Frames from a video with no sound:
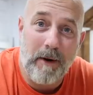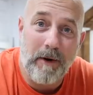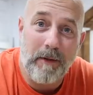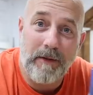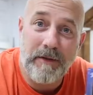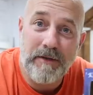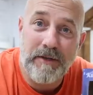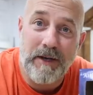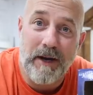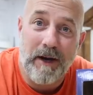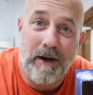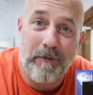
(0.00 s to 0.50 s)
on the
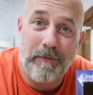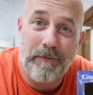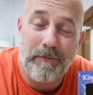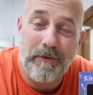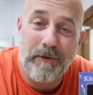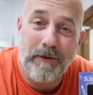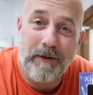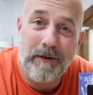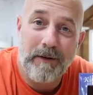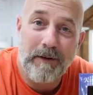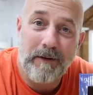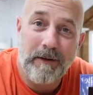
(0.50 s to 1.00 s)
shelf,
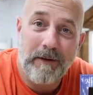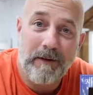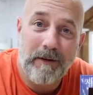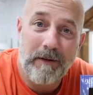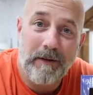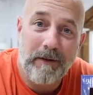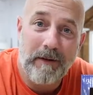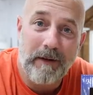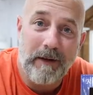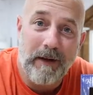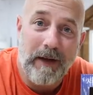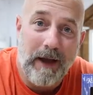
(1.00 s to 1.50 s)

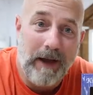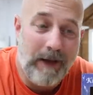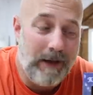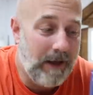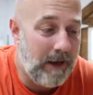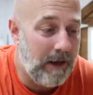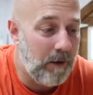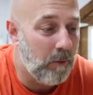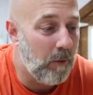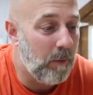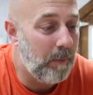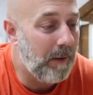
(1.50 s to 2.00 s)
and
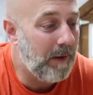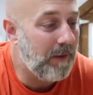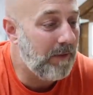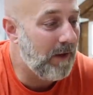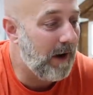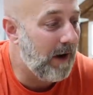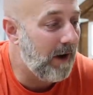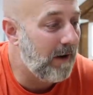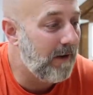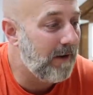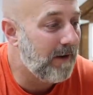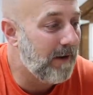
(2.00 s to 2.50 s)
he will be
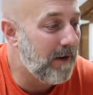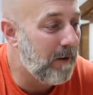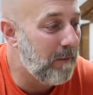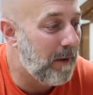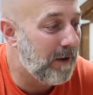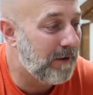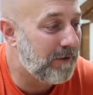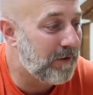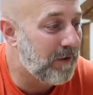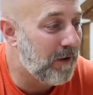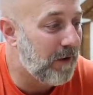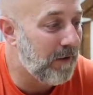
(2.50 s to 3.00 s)
there
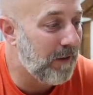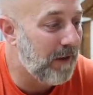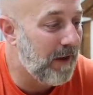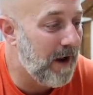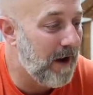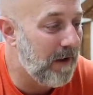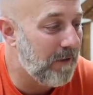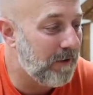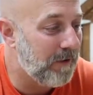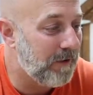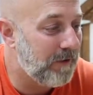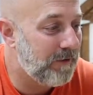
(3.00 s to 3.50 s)
amongst all the
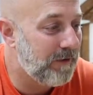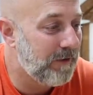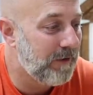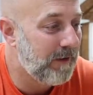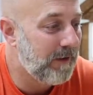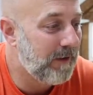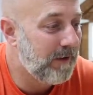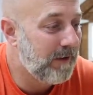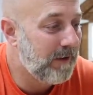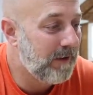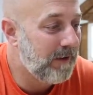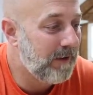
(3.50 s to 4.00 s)
others,
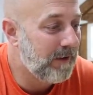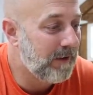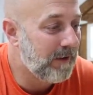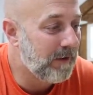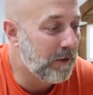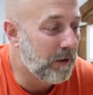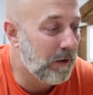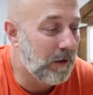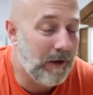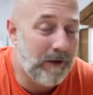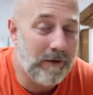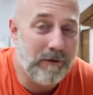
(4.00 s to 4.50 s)

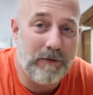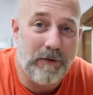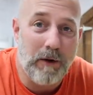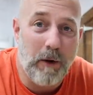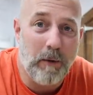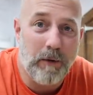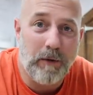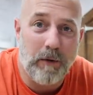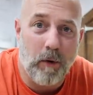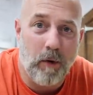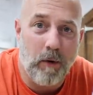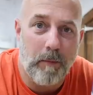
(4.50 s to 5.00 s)
looking so
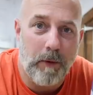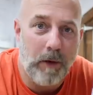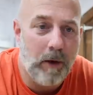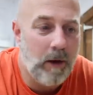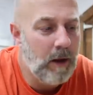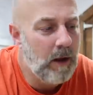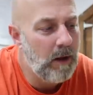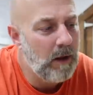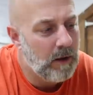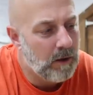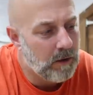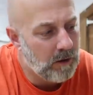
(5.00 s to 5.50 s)
adorable,
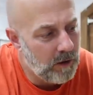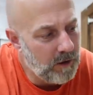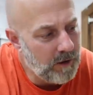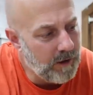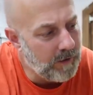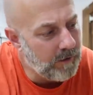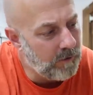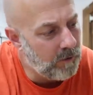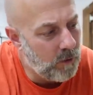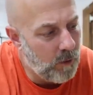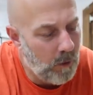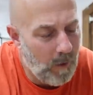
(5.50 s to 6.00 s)

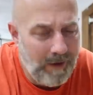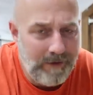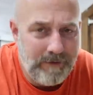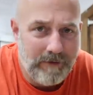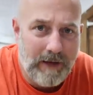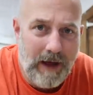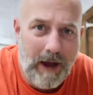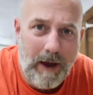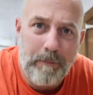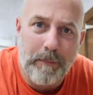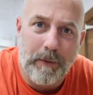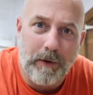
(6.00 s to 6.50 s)
looking quite
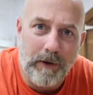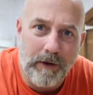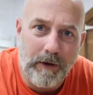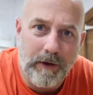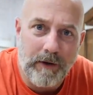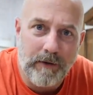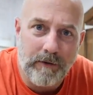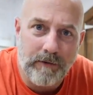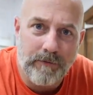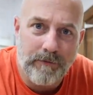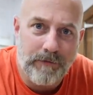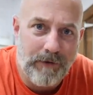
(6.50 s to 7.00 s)
dapper in
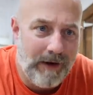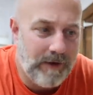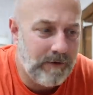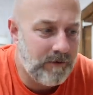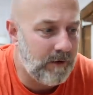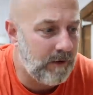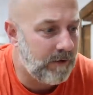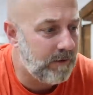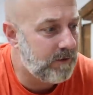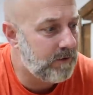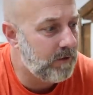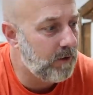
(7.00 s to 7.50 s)
his
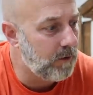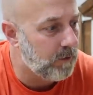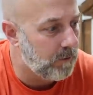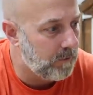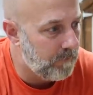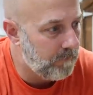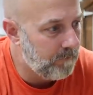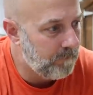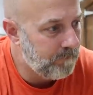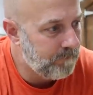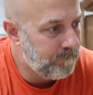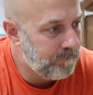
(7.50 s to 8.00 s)
fancy suit.
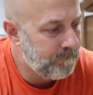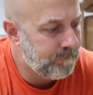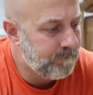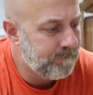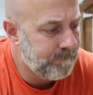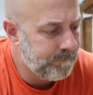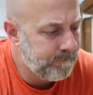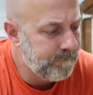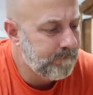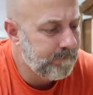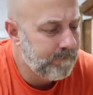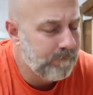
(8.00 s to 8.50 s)

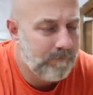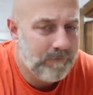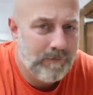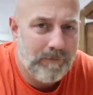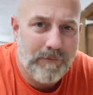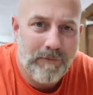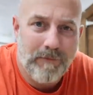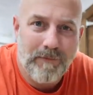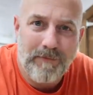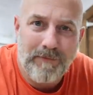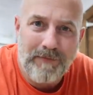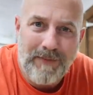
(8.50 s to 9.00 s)

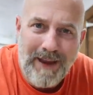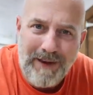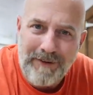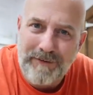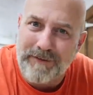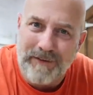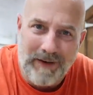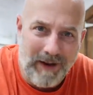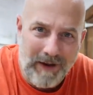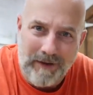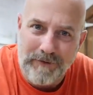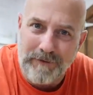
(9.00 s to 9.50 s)
Thanks,
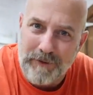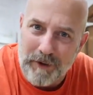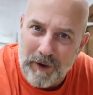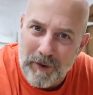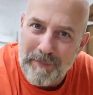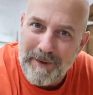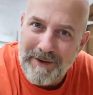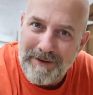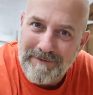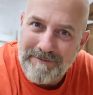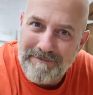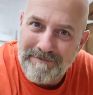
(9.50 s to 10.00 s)
Dan
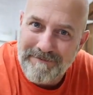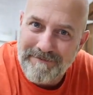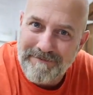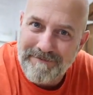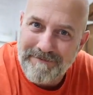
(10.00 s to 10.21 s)
Durbin.